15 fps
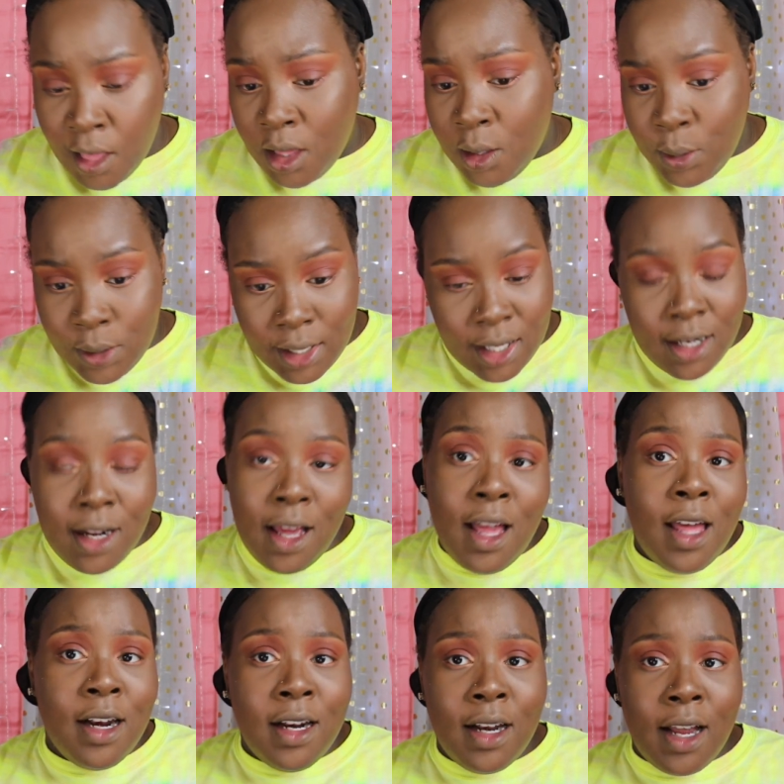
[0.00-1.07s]
You can
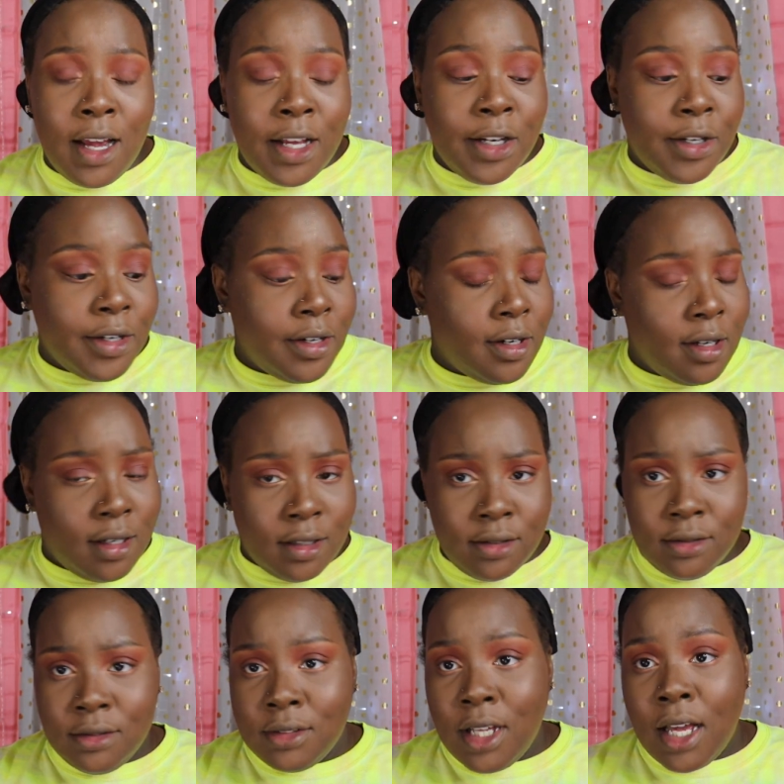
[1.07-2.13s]
add a liner.
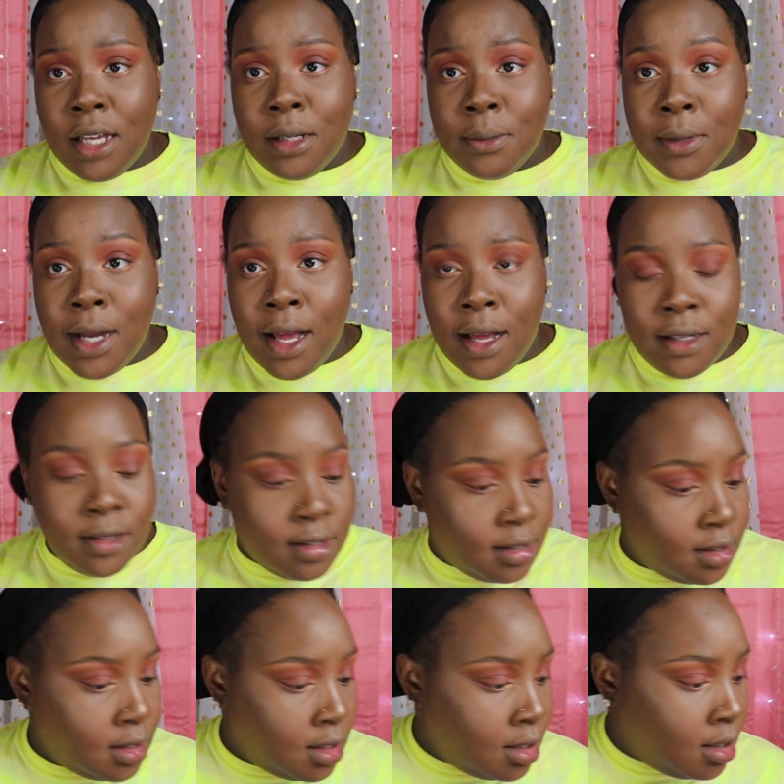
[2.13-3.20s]
I am
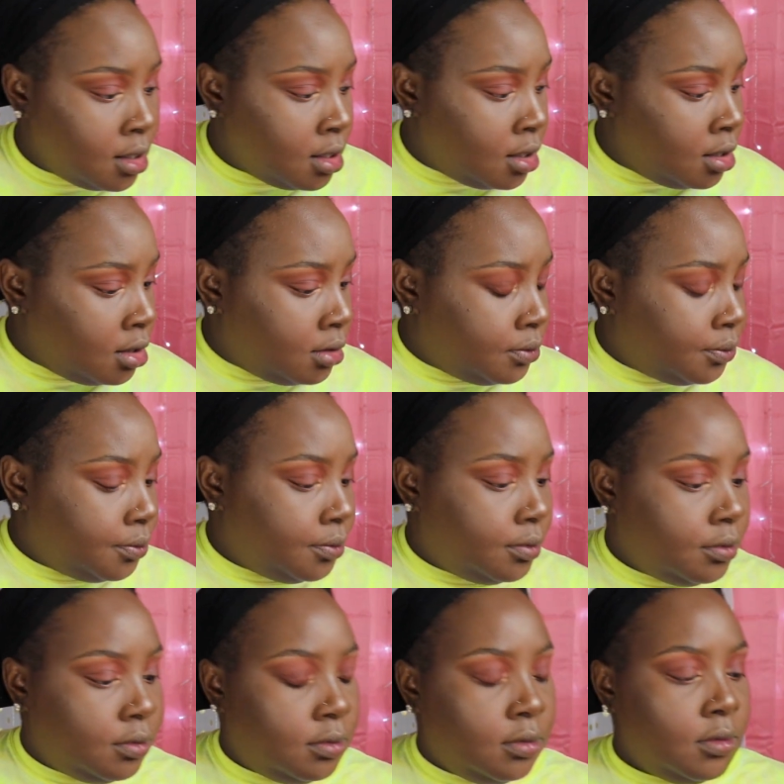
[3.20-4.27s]
not.
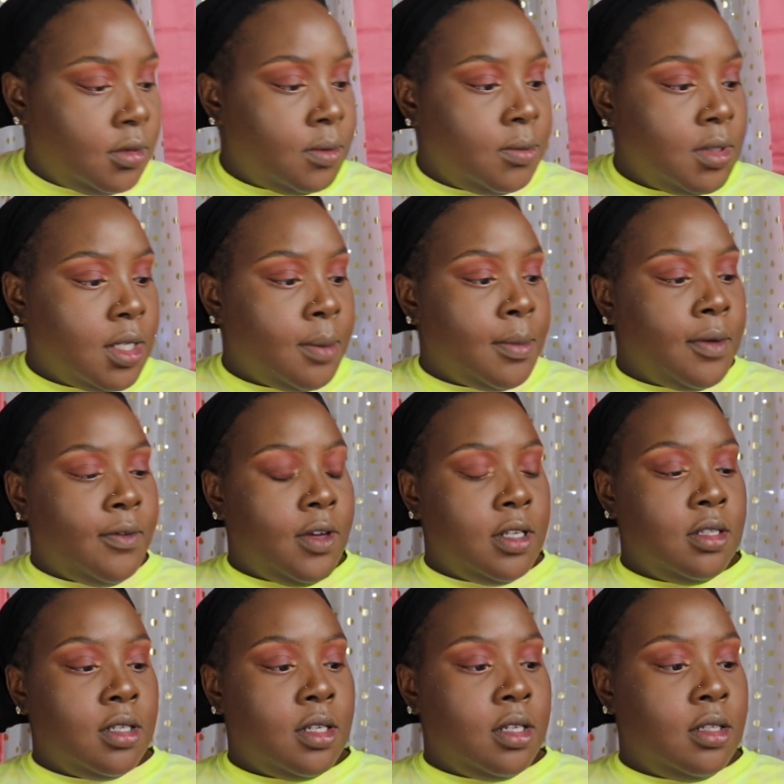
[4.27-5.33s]
Let me set my
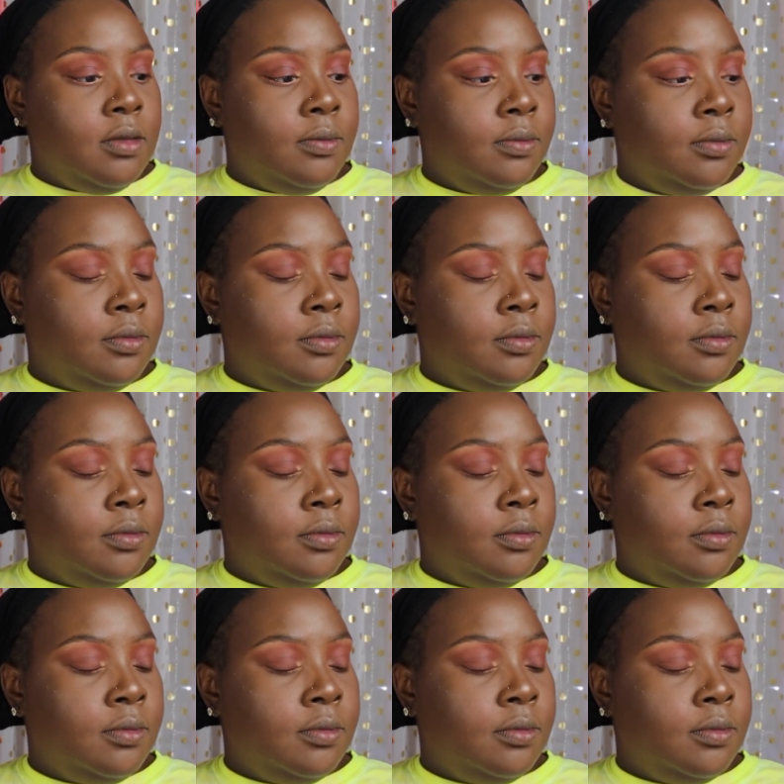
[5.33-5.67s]
face again.